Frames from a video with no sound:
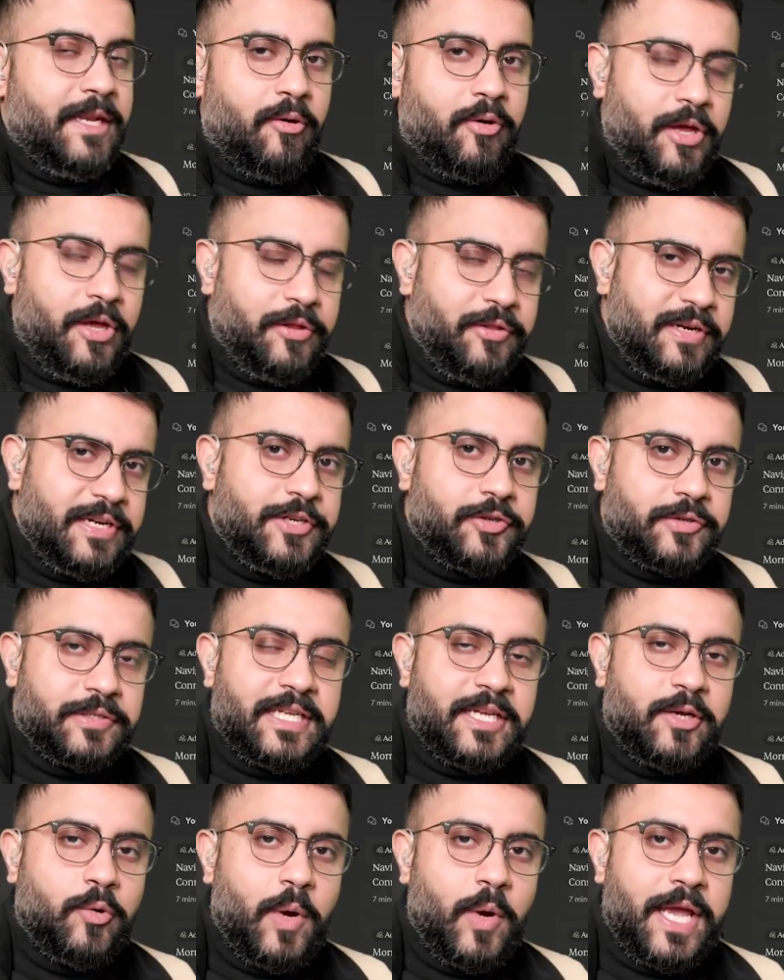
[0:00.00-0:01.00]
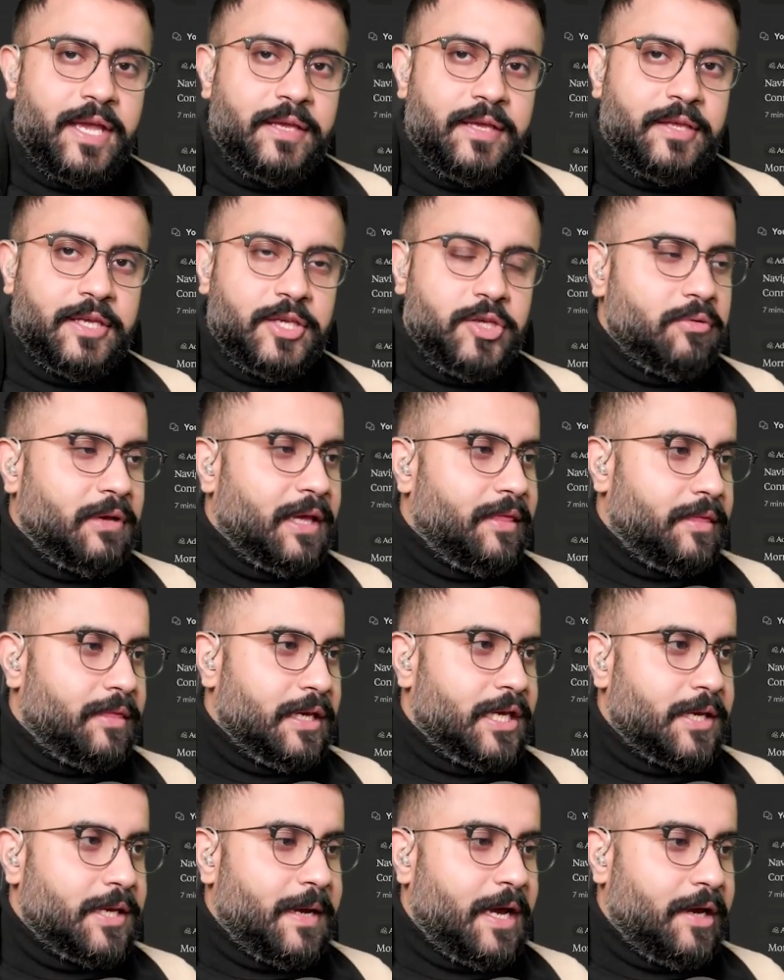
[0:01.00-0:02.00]
Now, another interesting way that you can
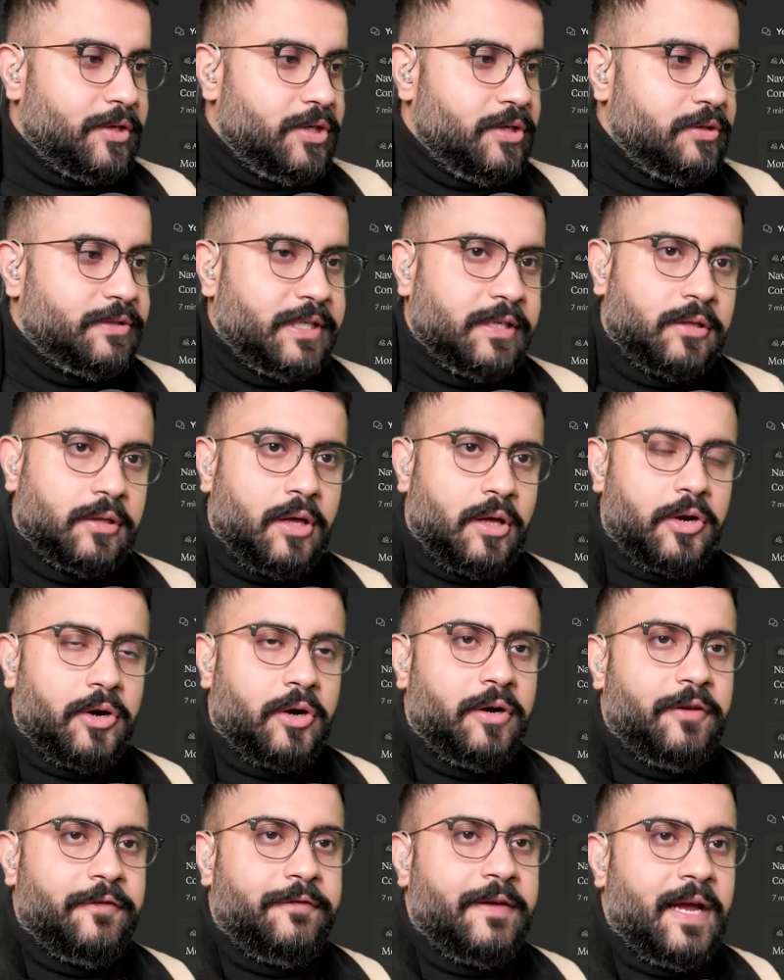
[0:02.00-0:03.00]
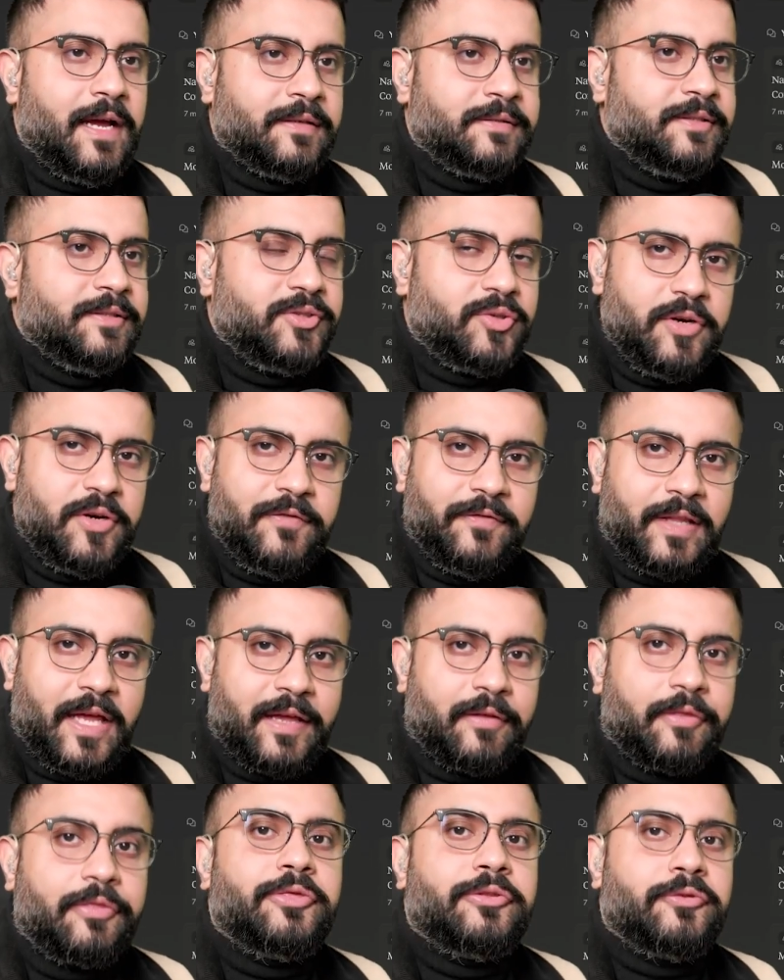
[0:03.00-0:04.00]
think about using Claude artifacts is sort of
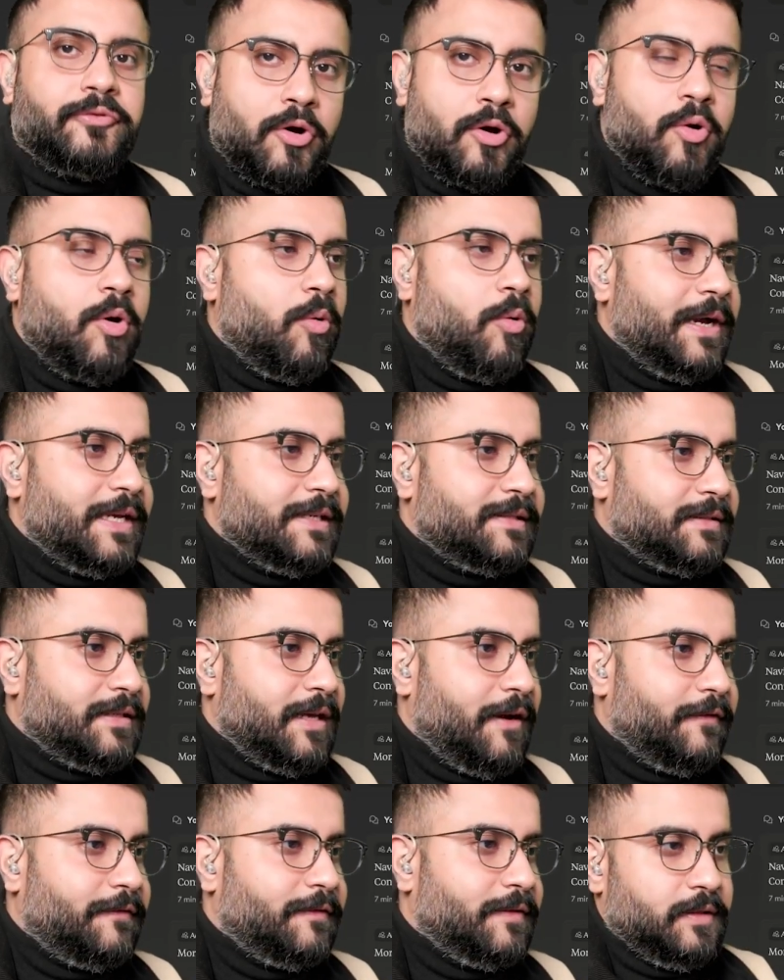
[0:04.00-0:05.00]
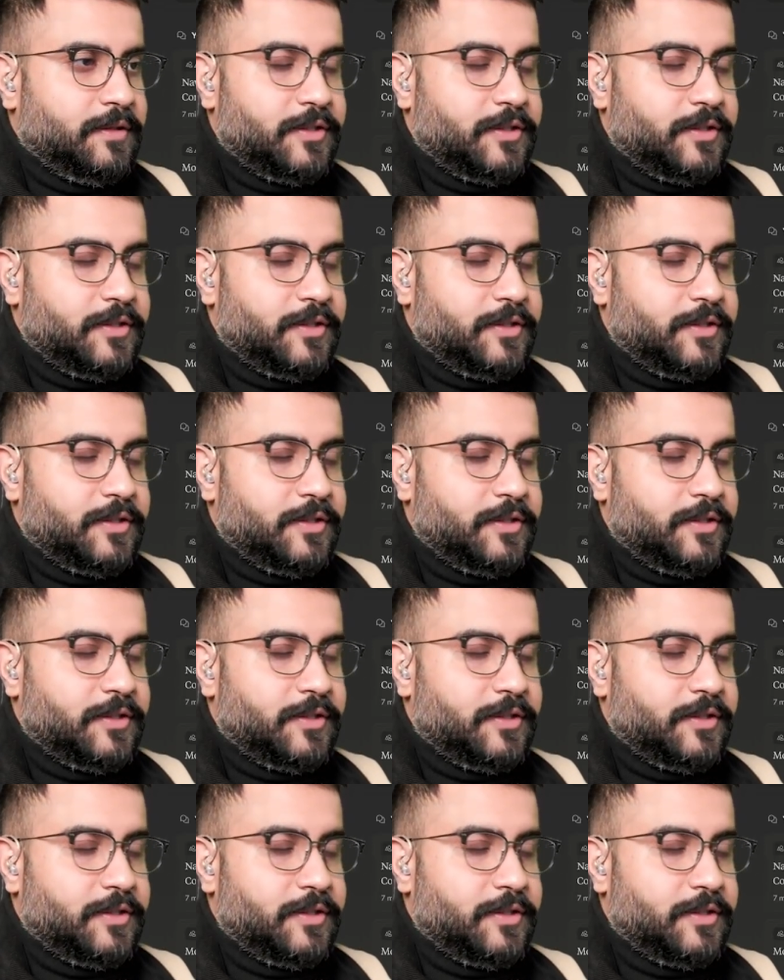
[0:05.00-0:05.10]
like throwaway stuff.